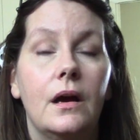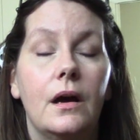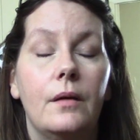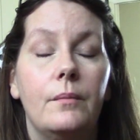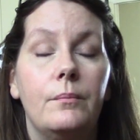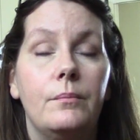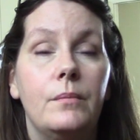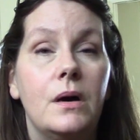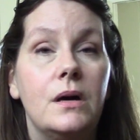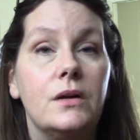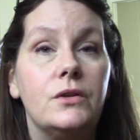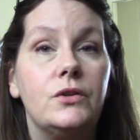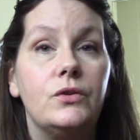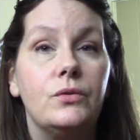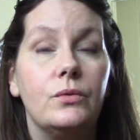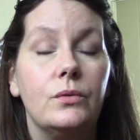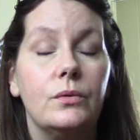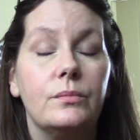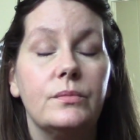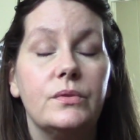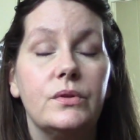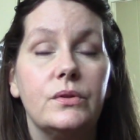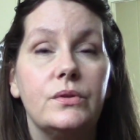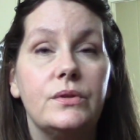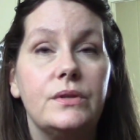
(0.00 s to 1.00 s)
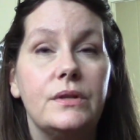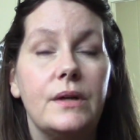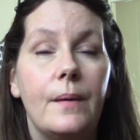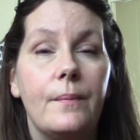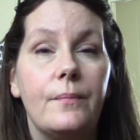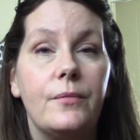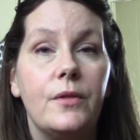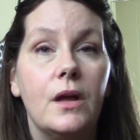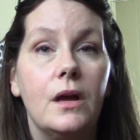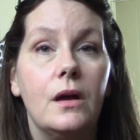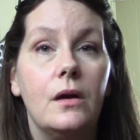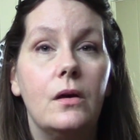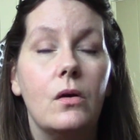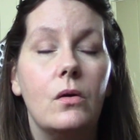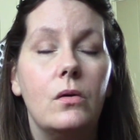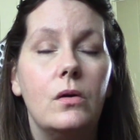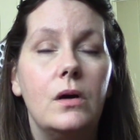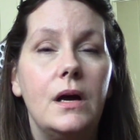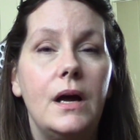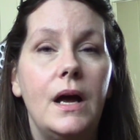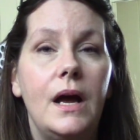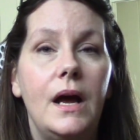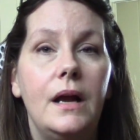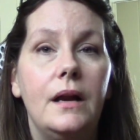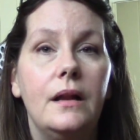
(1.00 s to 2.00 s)
mushrooms or something, go
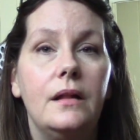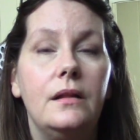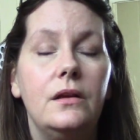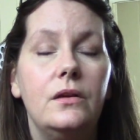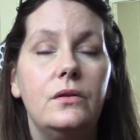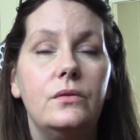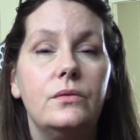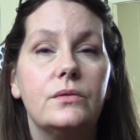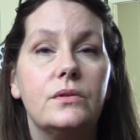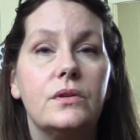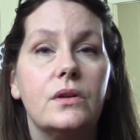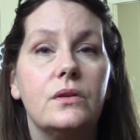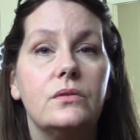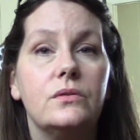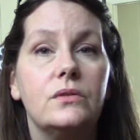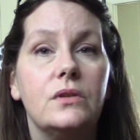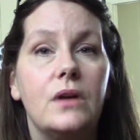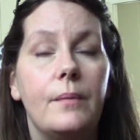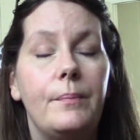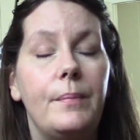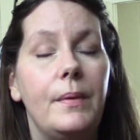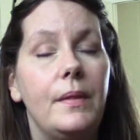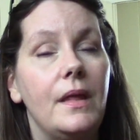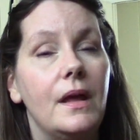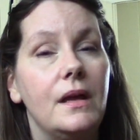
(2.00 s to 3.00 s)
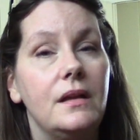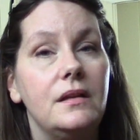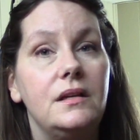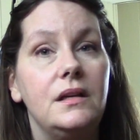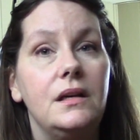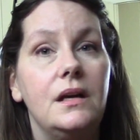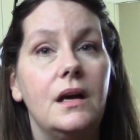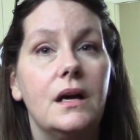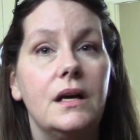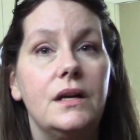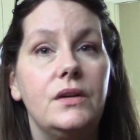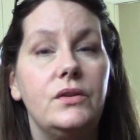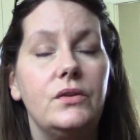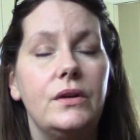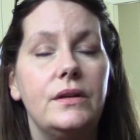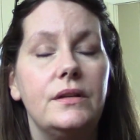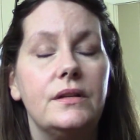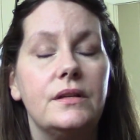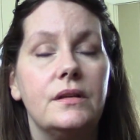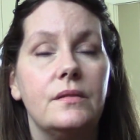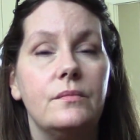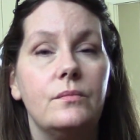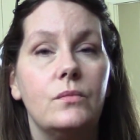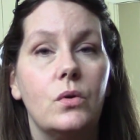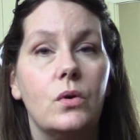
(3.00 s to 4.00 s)
ahead and use those up and then dehydrate
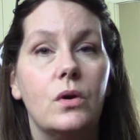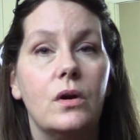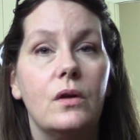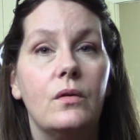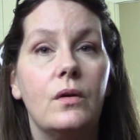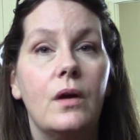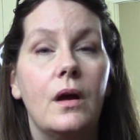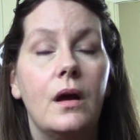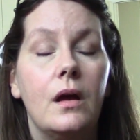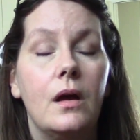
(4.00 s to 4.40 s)
some more,